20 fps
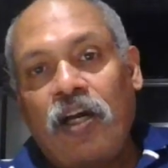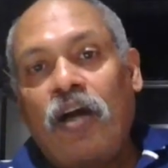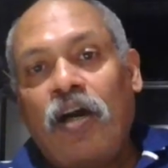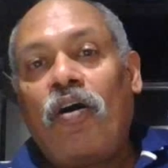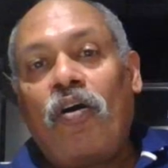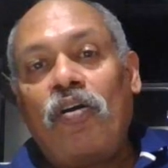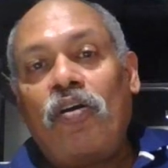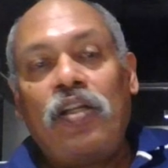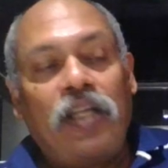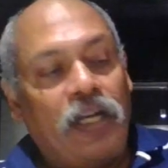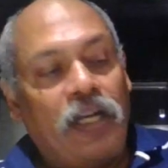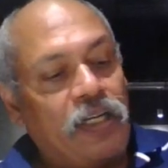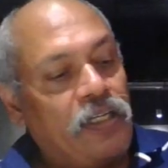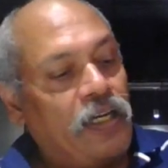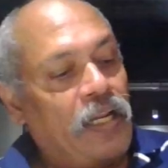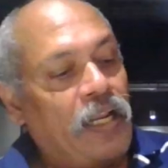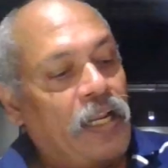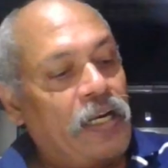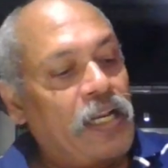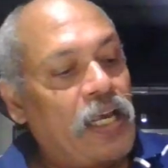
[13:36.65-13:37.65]
All
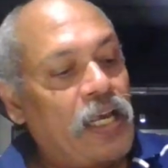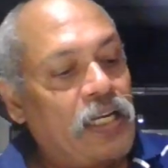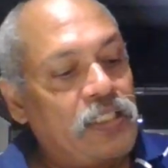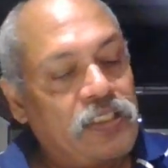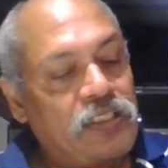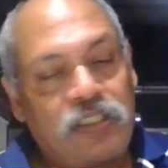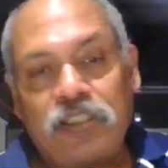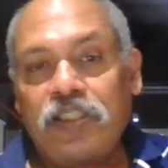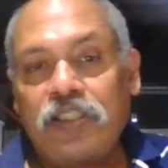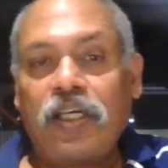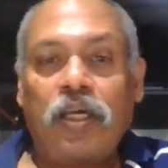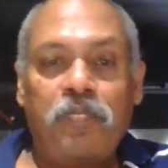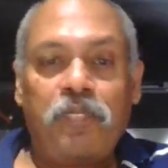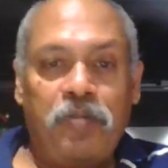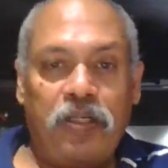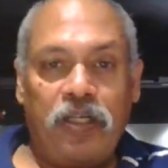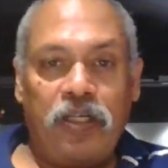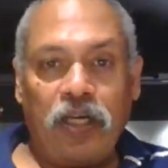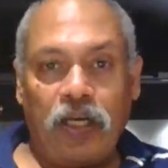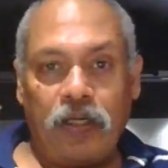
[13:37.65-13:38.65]
that analysis can be
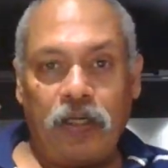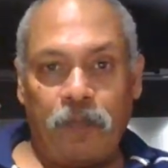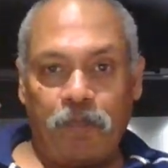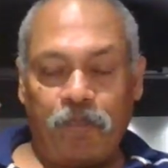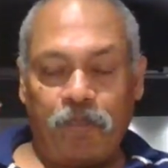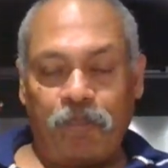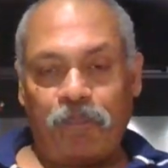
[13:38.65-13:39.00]
done.